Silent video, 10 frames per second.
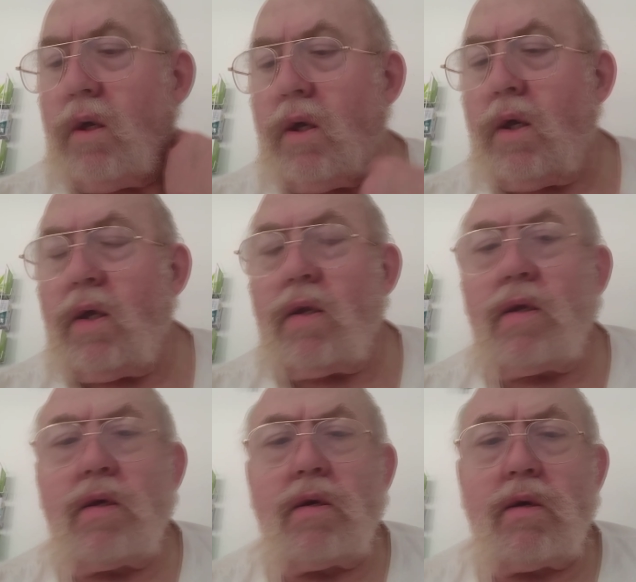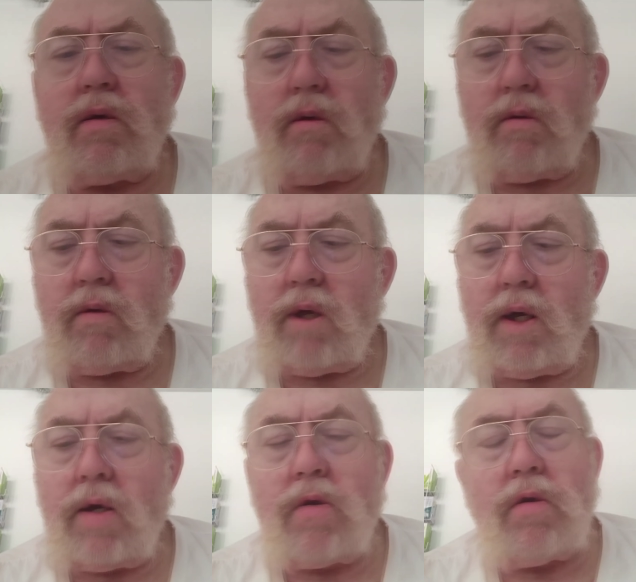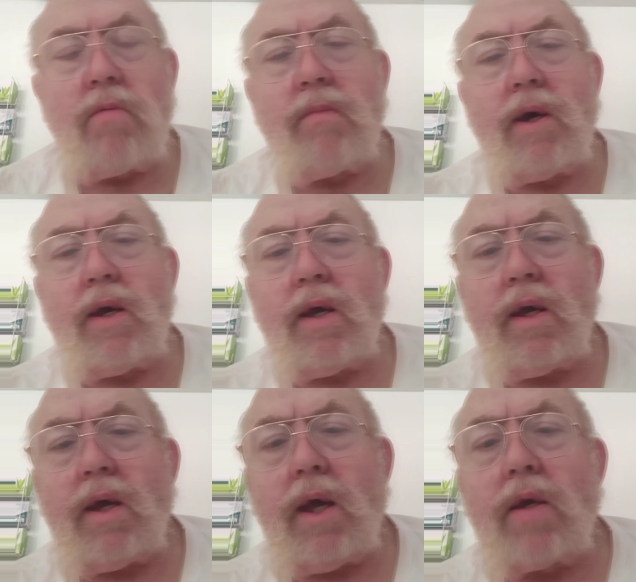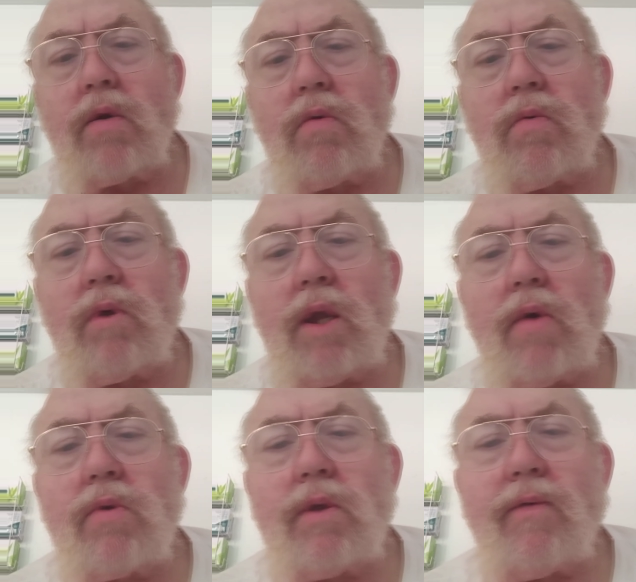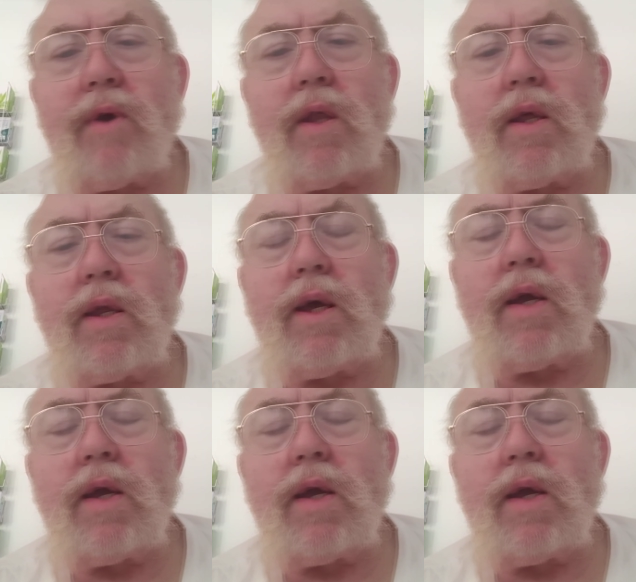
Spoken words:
And I hurt my ankle when I fell in that